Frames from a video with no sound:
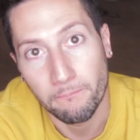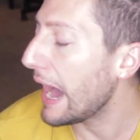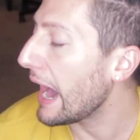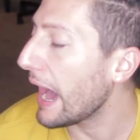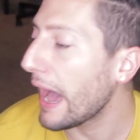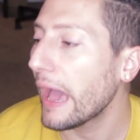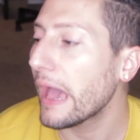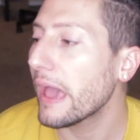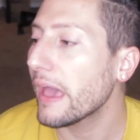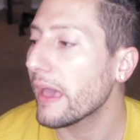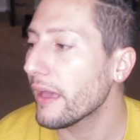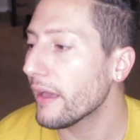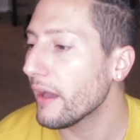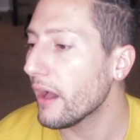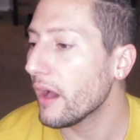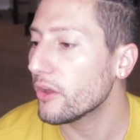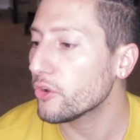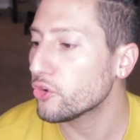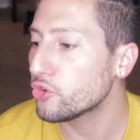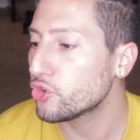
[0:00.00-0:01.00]

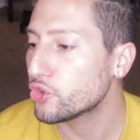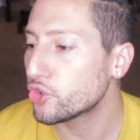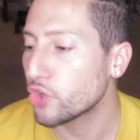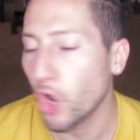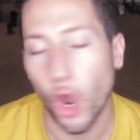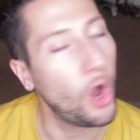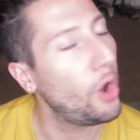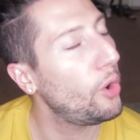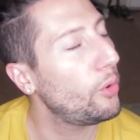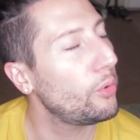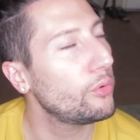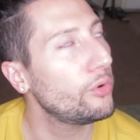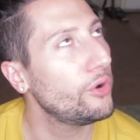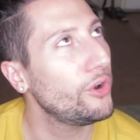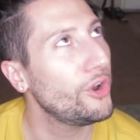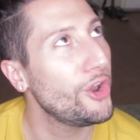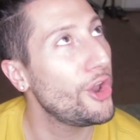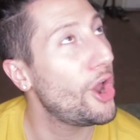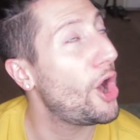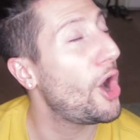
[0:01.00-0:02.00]
I
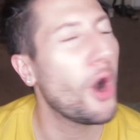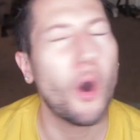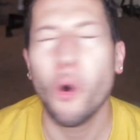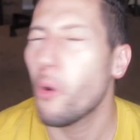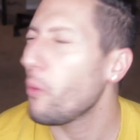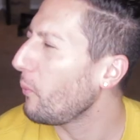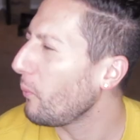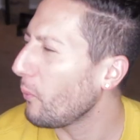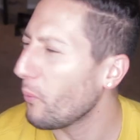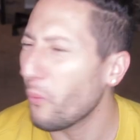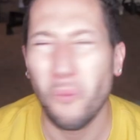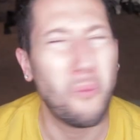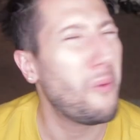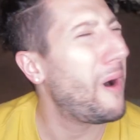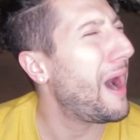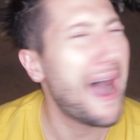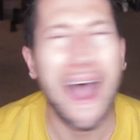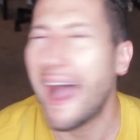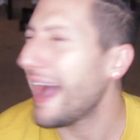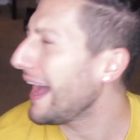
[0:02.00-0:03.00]
don't know
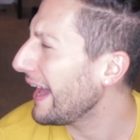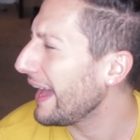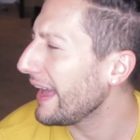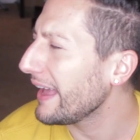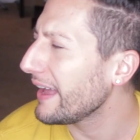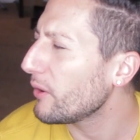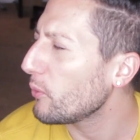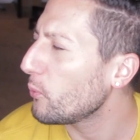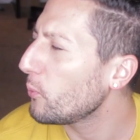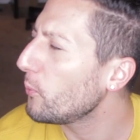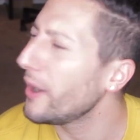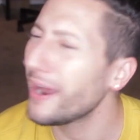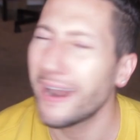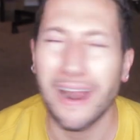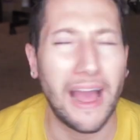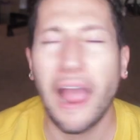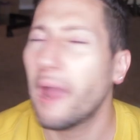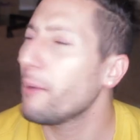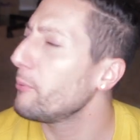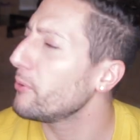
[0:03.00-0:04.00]
why,
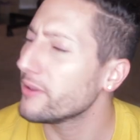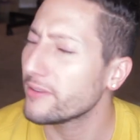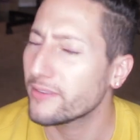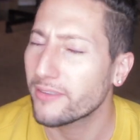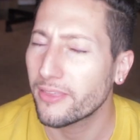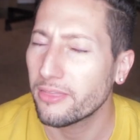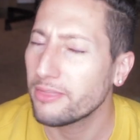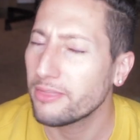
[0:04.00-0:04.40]
what I was